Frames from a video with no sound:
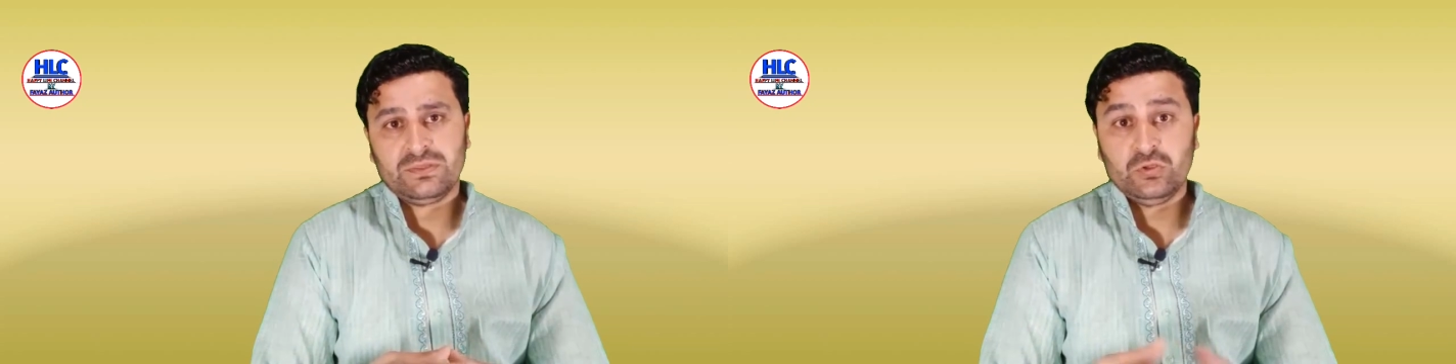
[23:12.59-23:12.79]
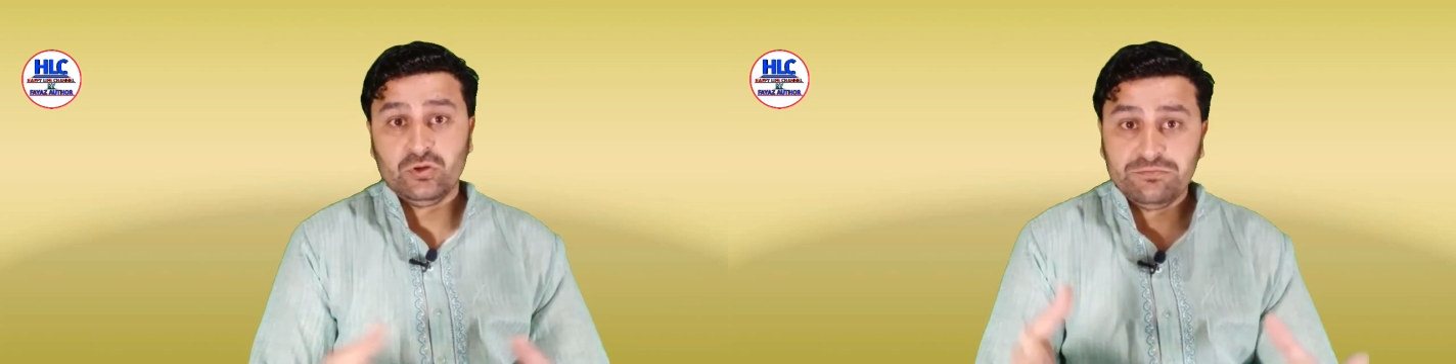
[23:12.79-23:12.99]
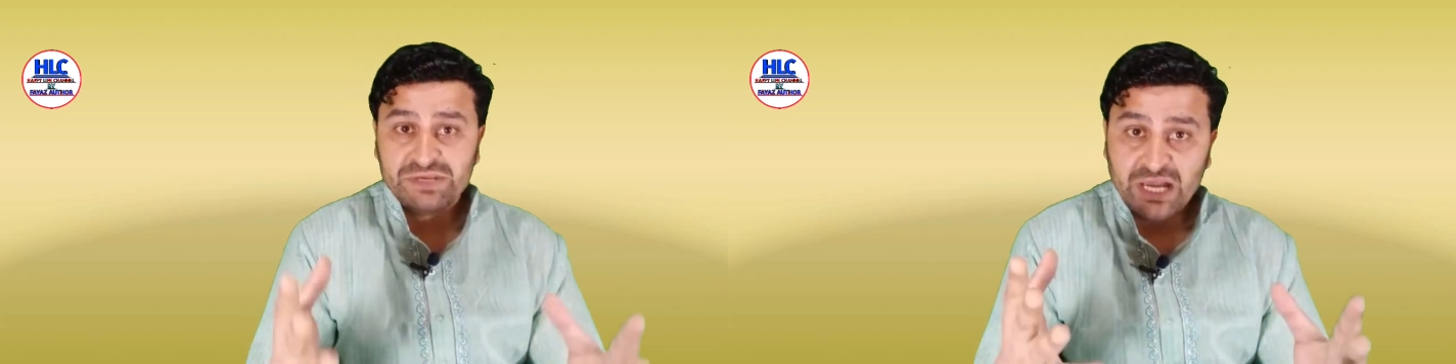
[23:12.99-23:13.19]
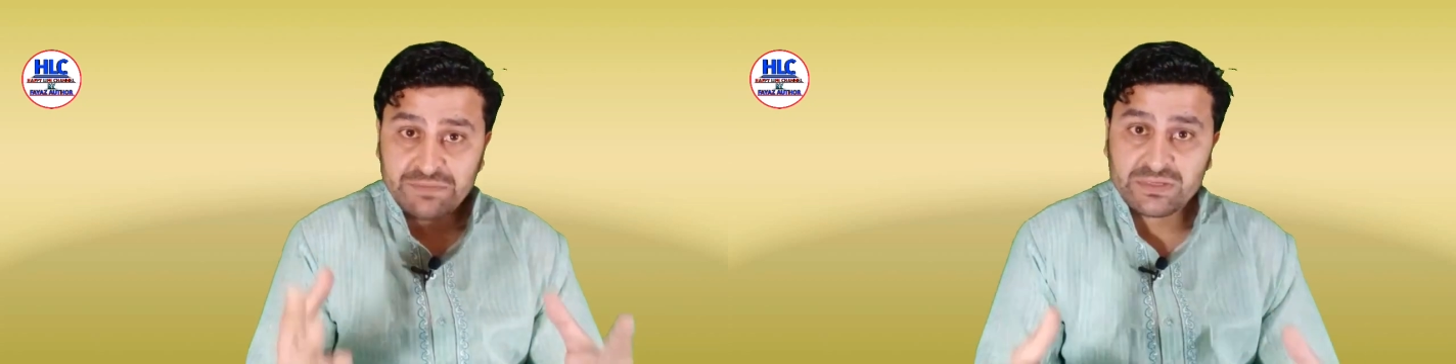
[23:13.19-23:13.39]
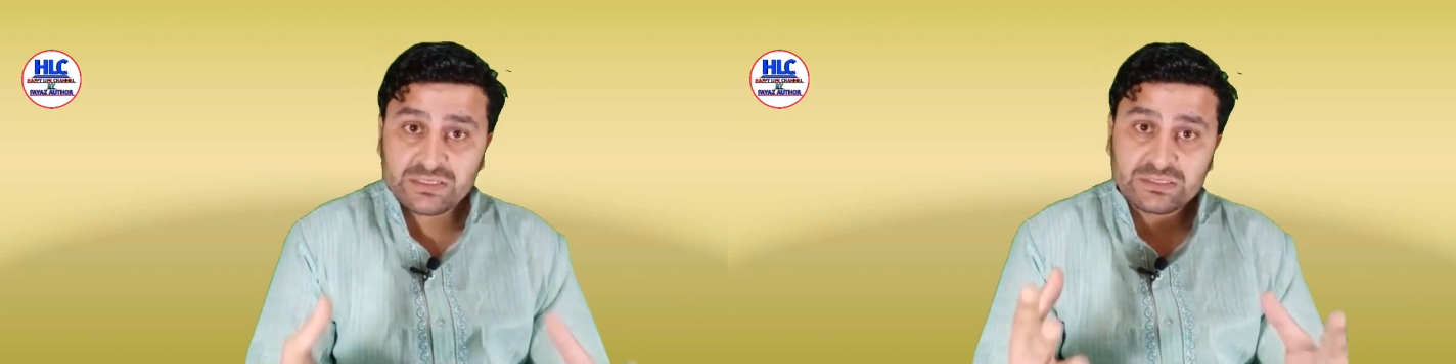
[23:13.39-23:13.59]
You will be
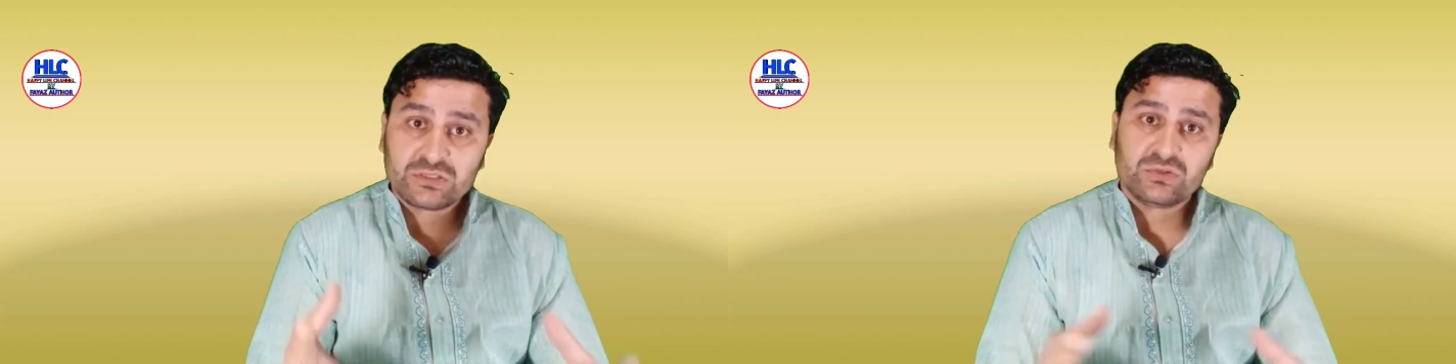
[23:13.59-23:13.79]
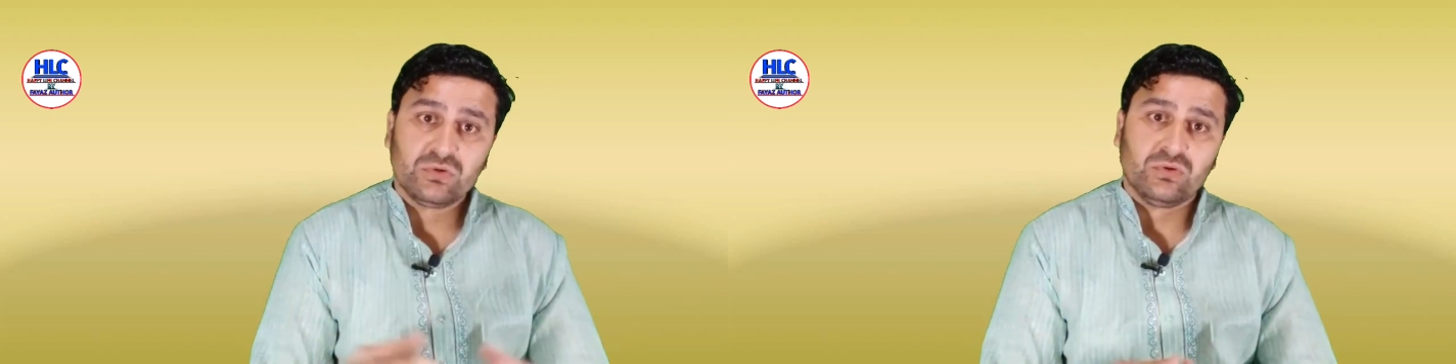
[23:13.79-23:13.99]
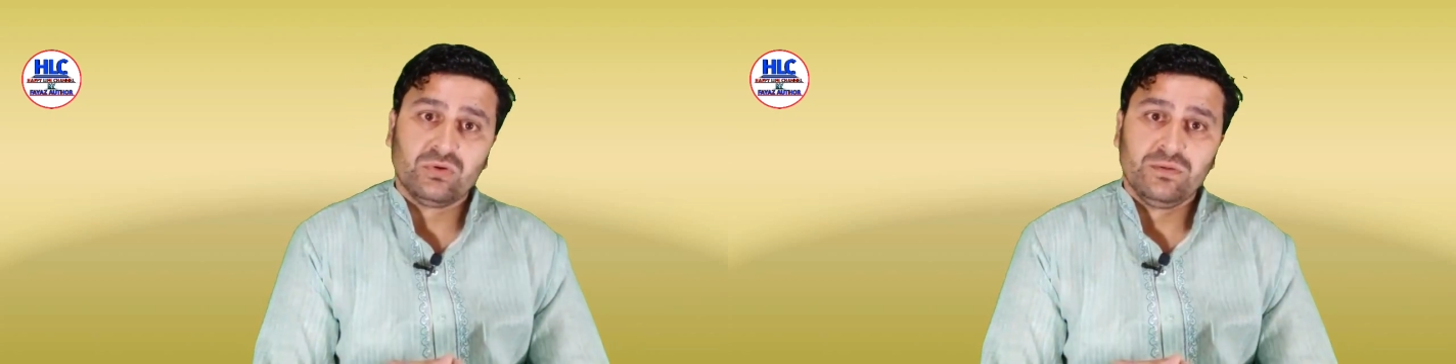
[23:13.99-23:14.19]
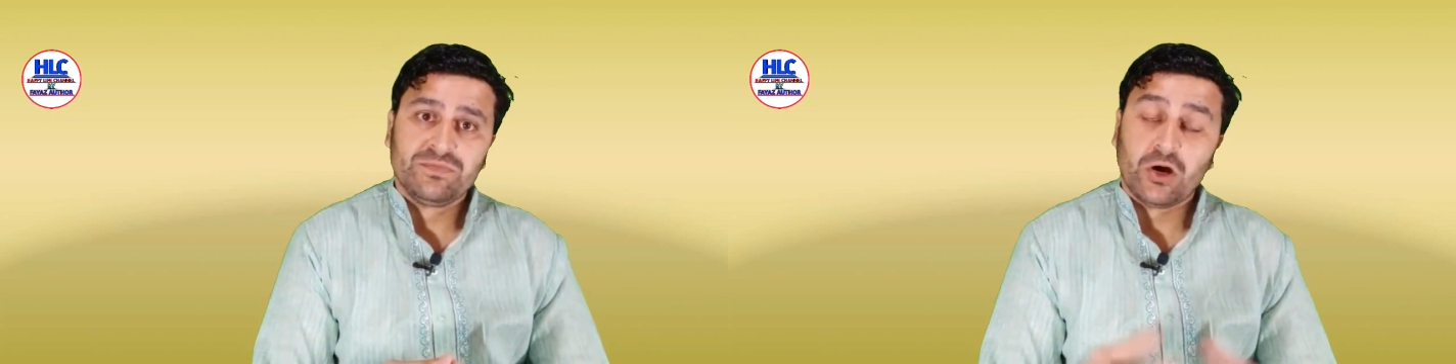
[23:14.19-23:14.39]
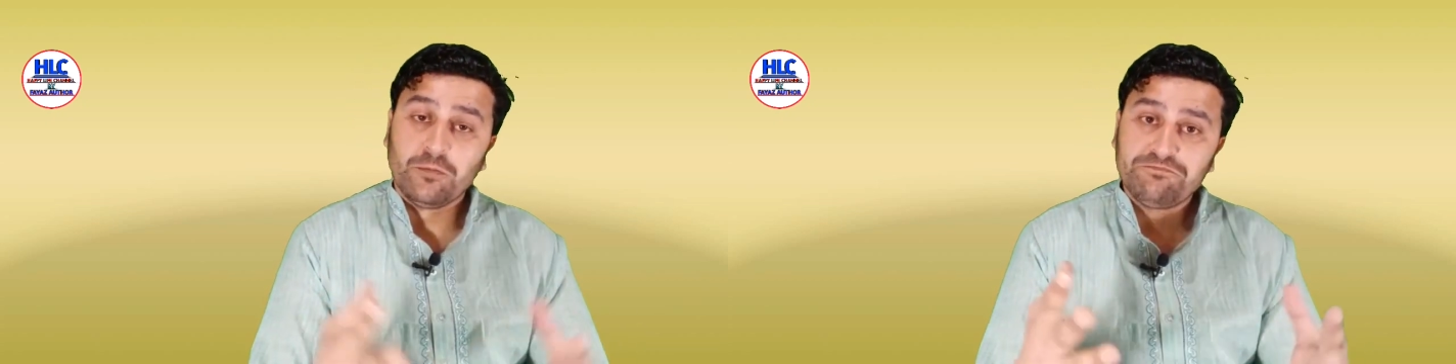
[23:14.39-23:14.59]
amazed to know
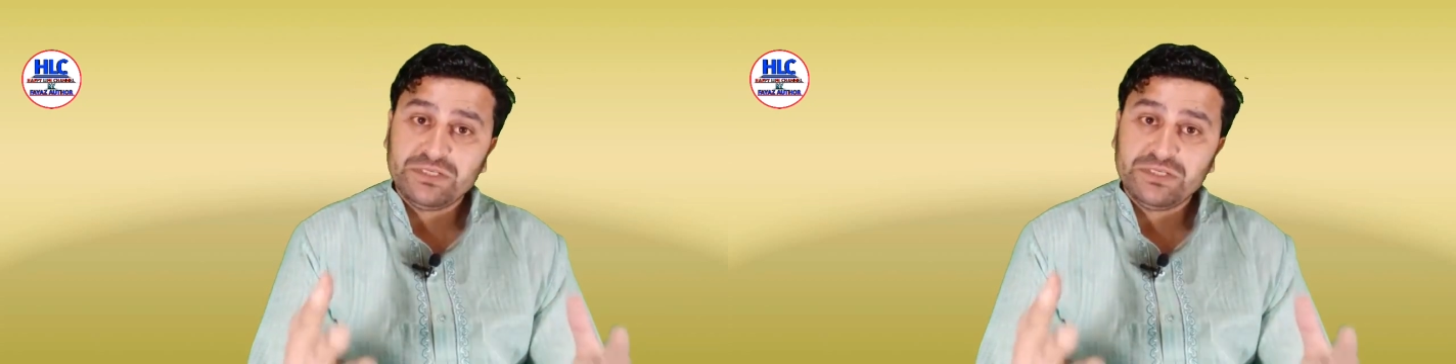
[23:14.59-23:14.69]
how